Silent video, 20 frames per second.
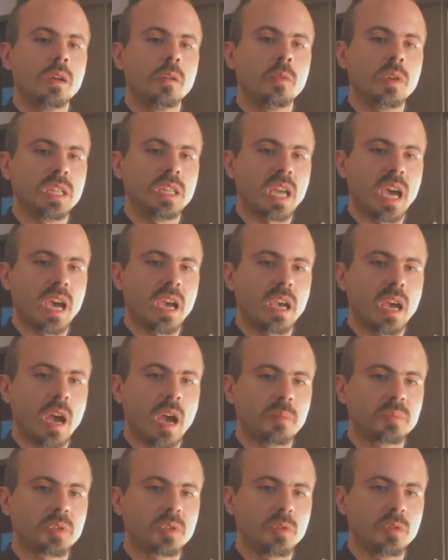We die
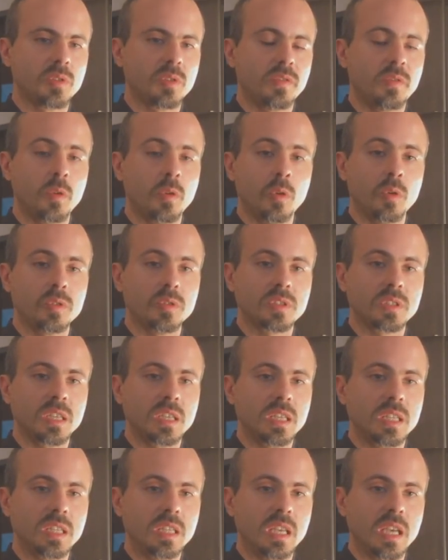absolute fools
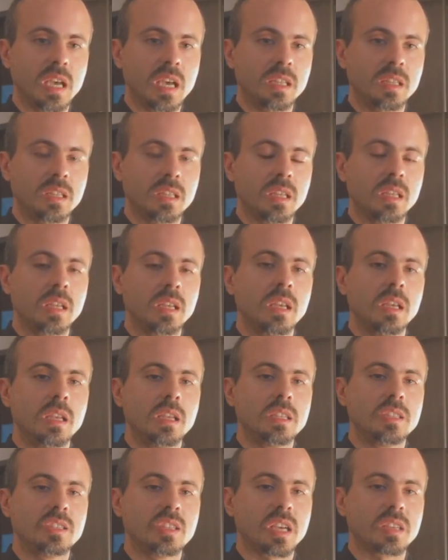in the end,
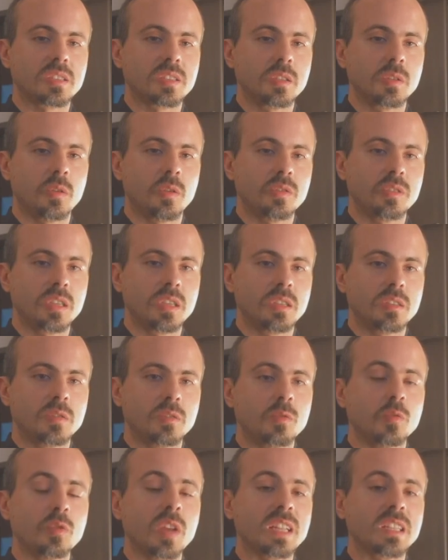just in order
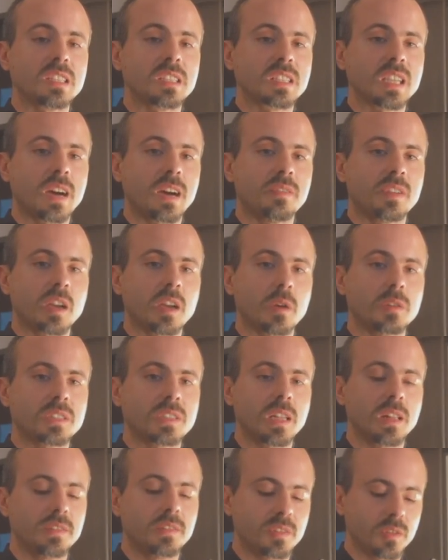to rediscover
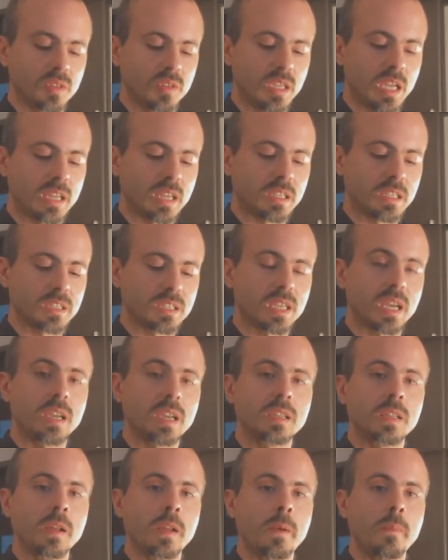ourselves on the other
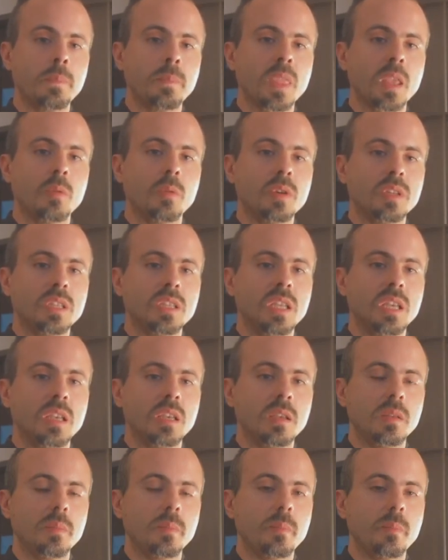side with
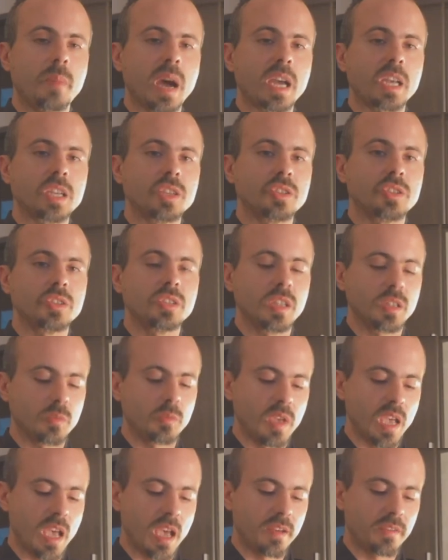the baggage that
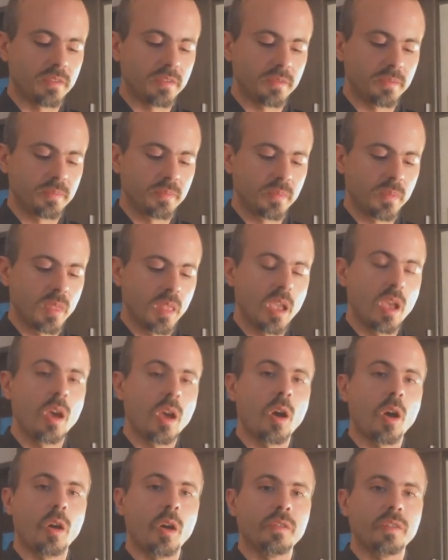we have
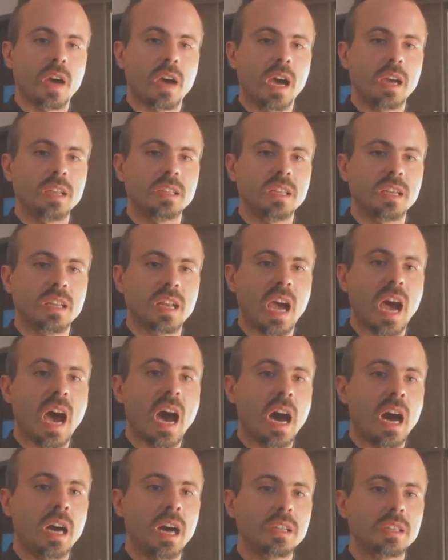of either
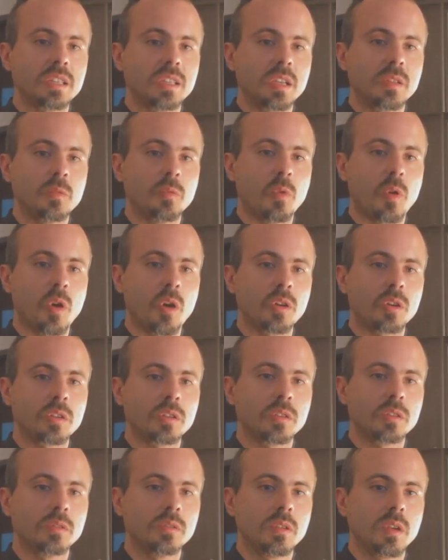art and work
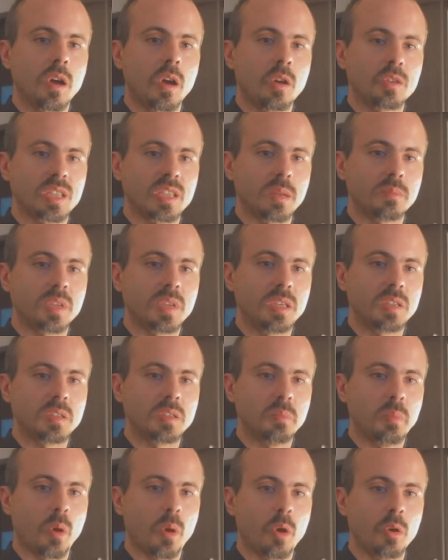or something
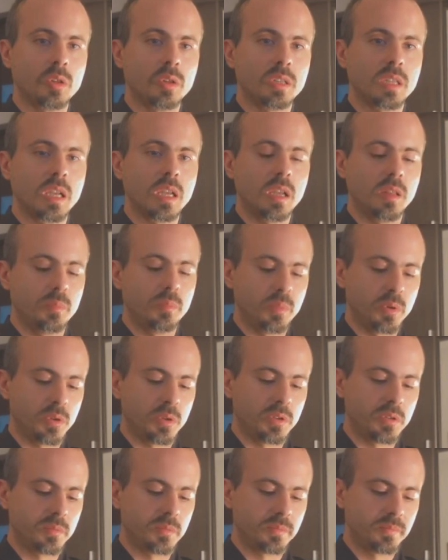spoiled and poor.